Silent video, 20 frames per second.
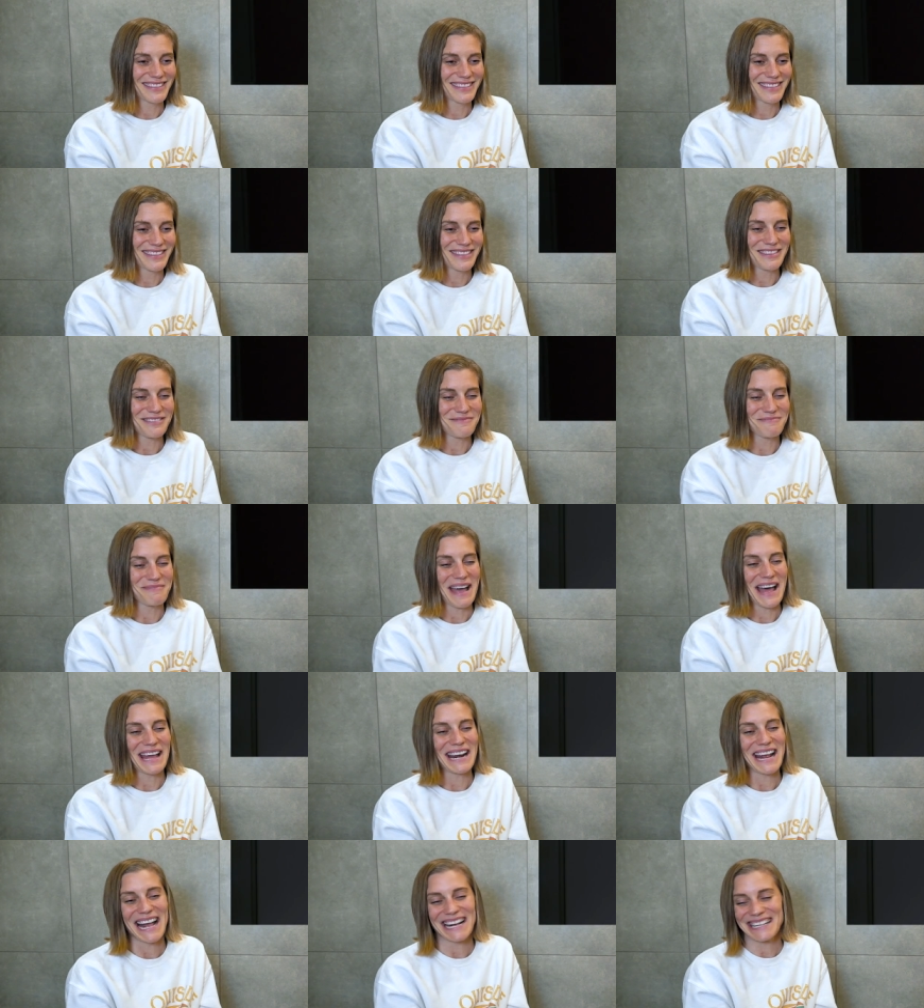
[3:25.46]
the
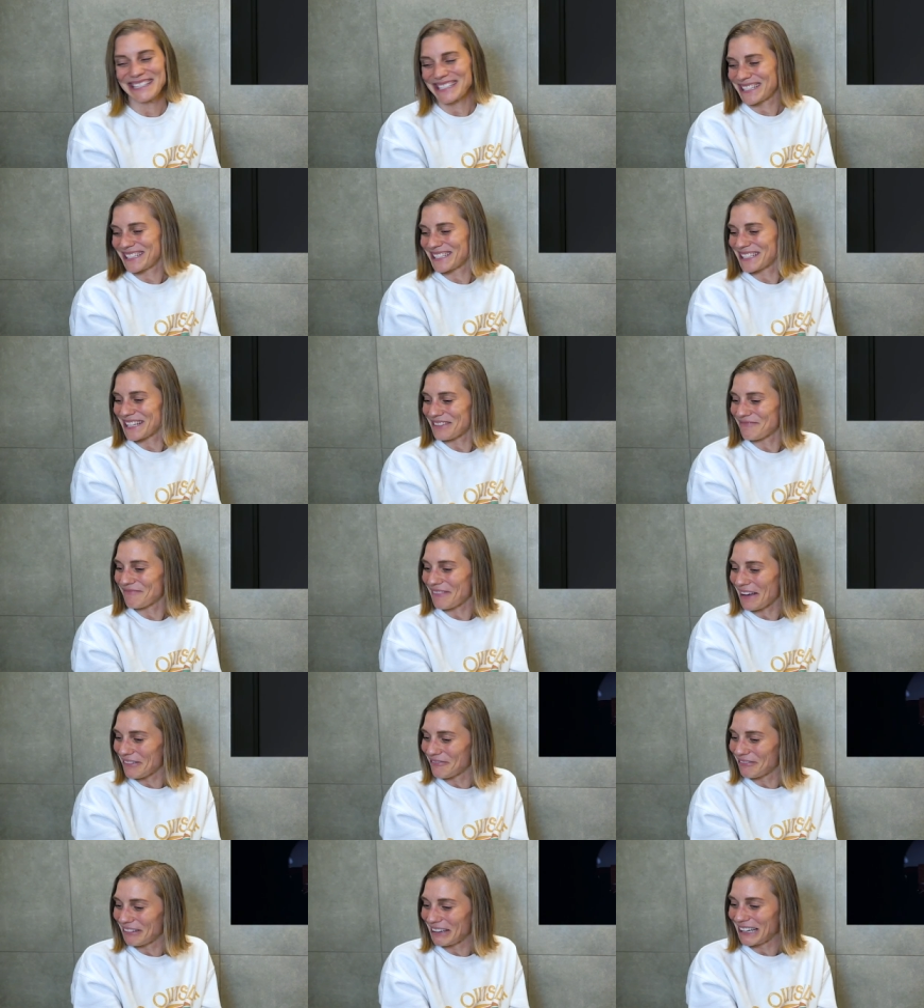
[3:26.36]
bad acting done
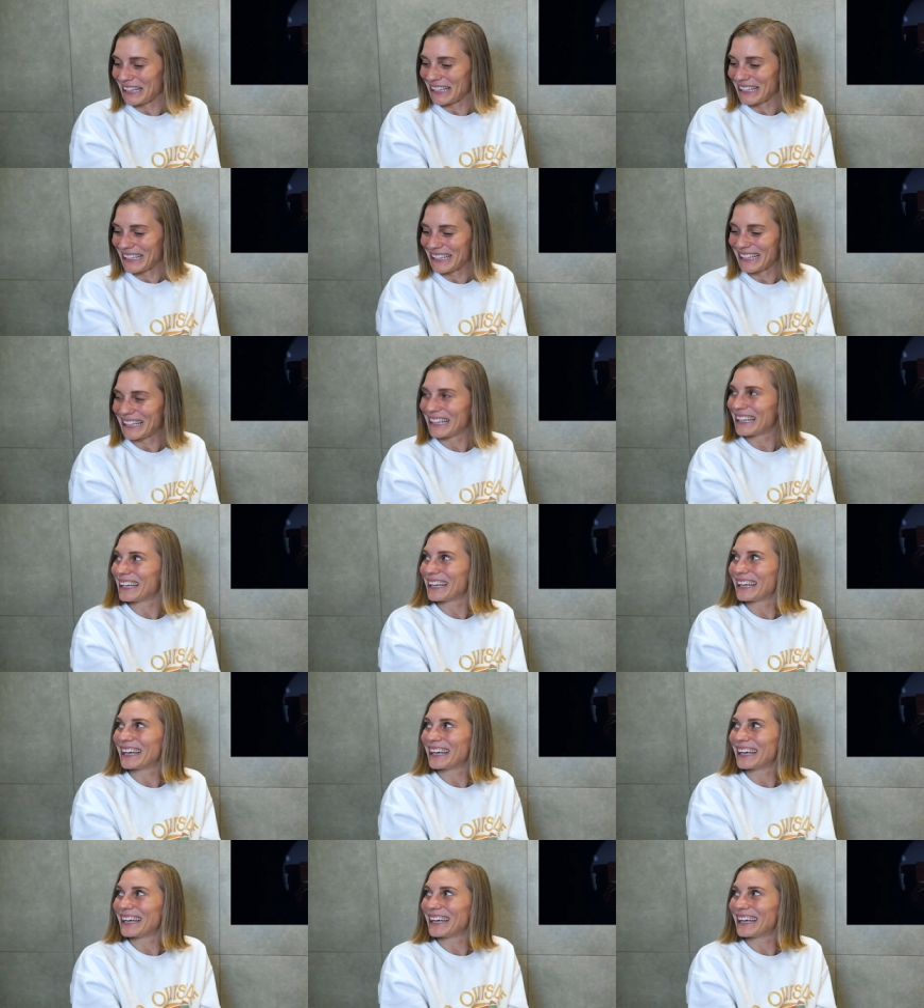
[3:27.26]
by me